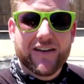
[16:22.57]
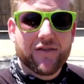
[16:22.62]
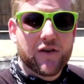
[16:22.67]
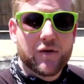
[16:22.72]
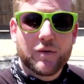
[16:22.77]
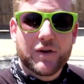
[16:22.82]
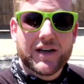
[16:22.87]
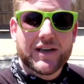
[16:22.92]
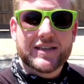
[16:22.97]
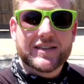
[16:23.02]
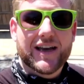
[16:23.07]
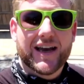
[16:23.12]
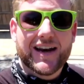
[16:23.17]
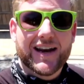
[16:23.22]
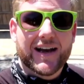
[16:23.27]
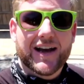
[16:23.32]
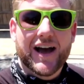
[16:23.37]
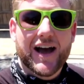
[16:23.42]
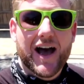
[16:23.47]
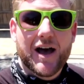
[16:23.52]
everyone has
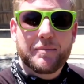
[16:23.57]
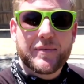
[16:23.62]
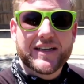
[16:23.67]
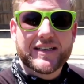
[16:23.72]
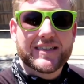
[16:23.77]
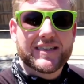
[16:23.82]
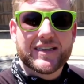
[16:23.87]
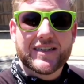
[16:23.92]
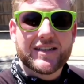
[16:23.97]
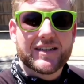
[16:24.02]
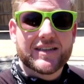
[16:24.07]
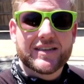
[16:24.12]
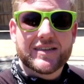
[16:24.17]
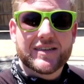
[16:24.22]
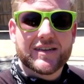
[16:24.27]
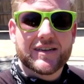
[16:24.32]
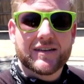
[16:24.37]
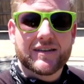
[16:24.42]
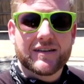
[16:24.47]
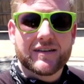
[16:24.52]
kind of copied since.